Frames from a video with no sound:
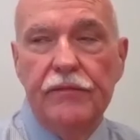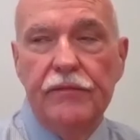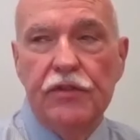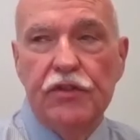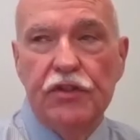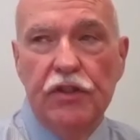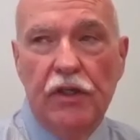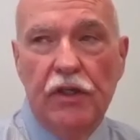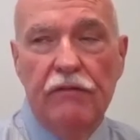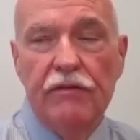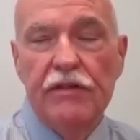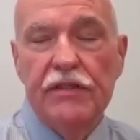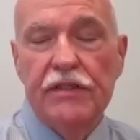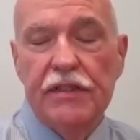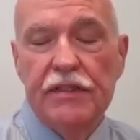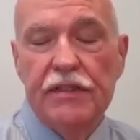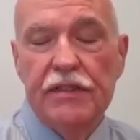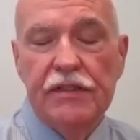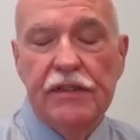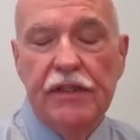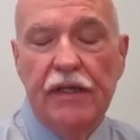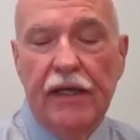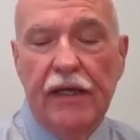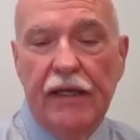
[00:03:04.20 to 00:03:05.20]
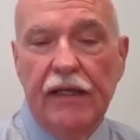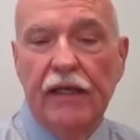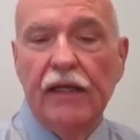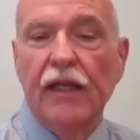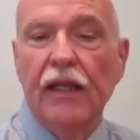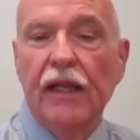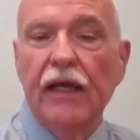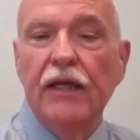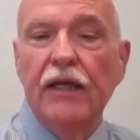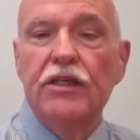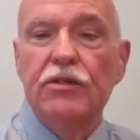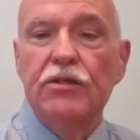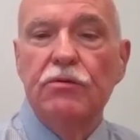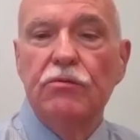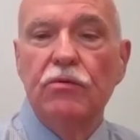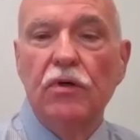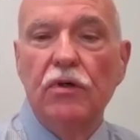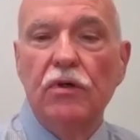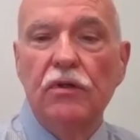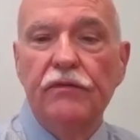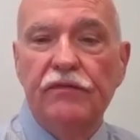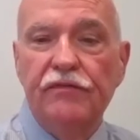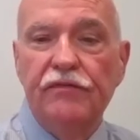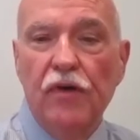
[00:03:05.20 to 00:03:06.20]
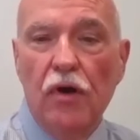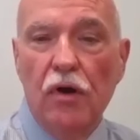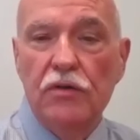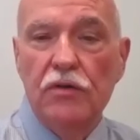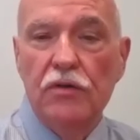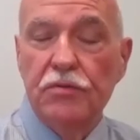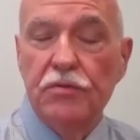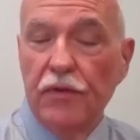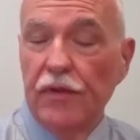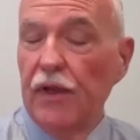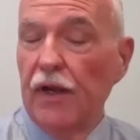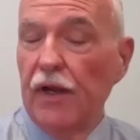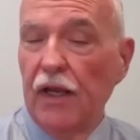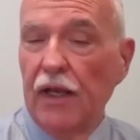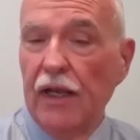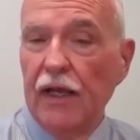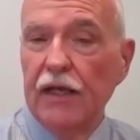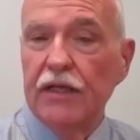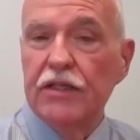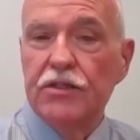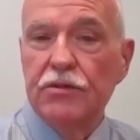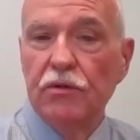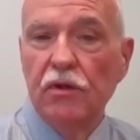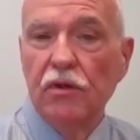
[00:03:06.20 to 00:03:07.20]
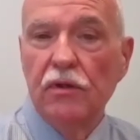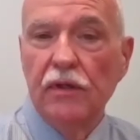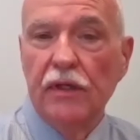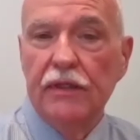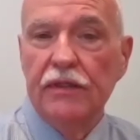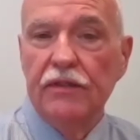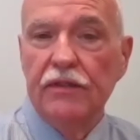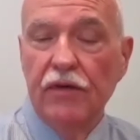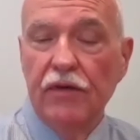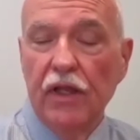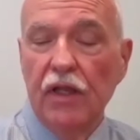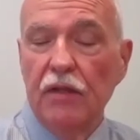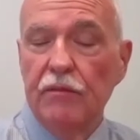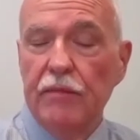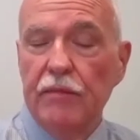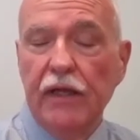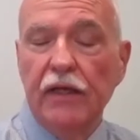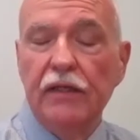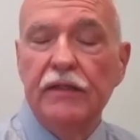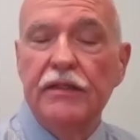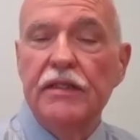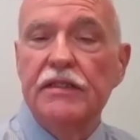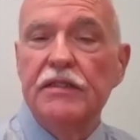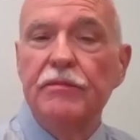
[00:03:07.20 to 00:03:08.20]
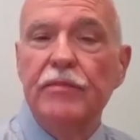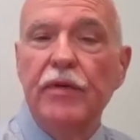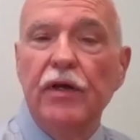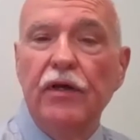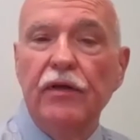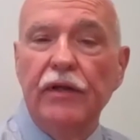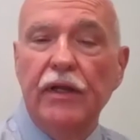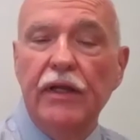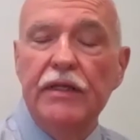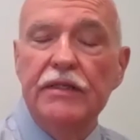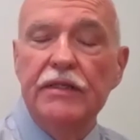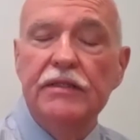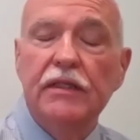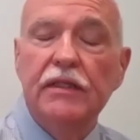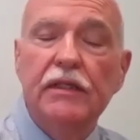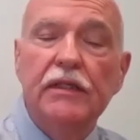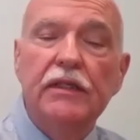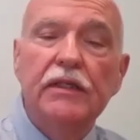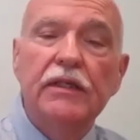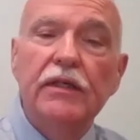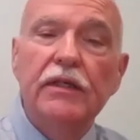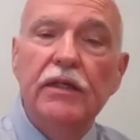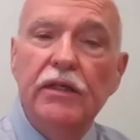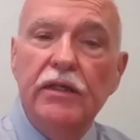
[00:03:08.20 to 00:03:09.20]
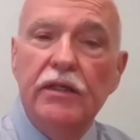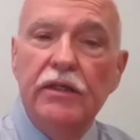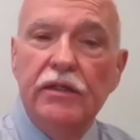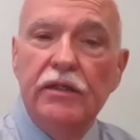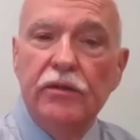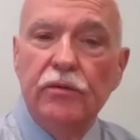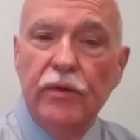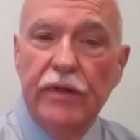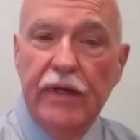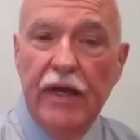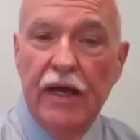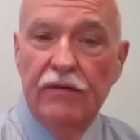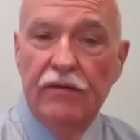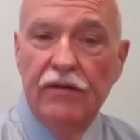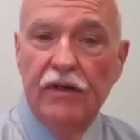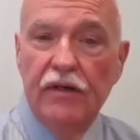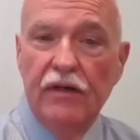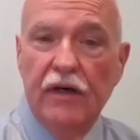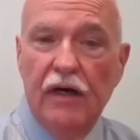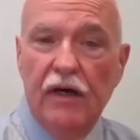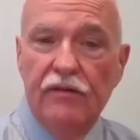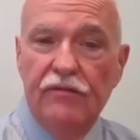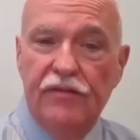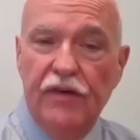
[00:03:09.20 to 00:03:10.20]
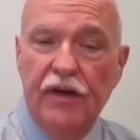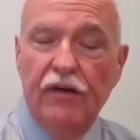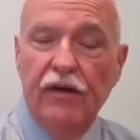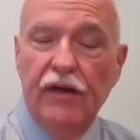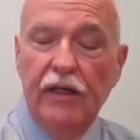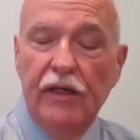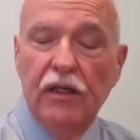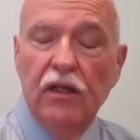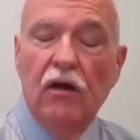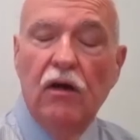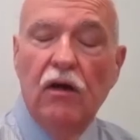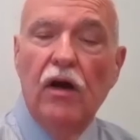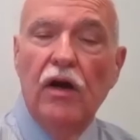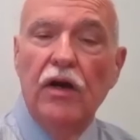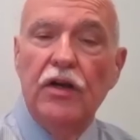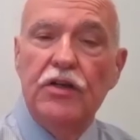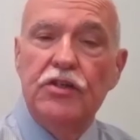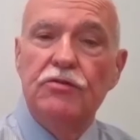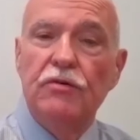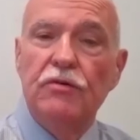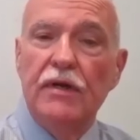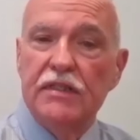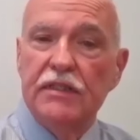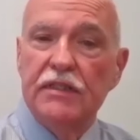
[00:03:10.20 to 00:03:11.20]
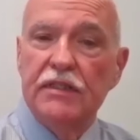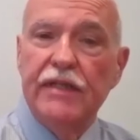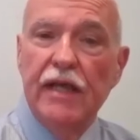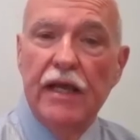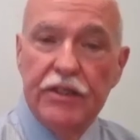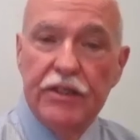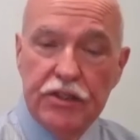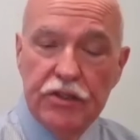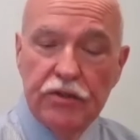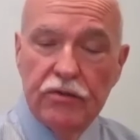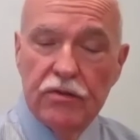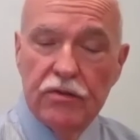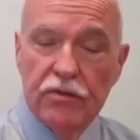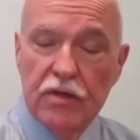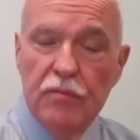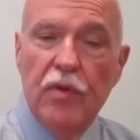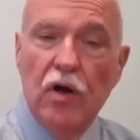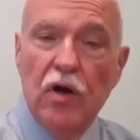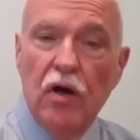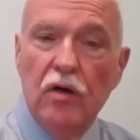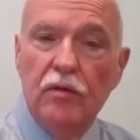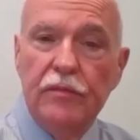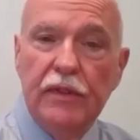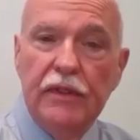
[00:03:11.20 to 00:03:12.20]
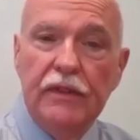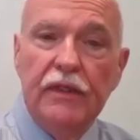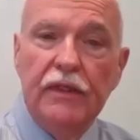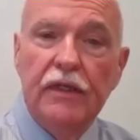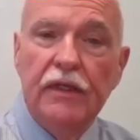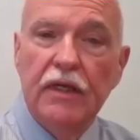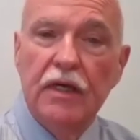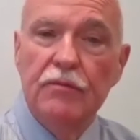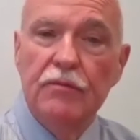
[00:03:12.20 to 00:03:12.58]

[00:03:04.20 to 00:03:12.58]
services to folks with intellectual and developmental disabilities, we have a very large residential component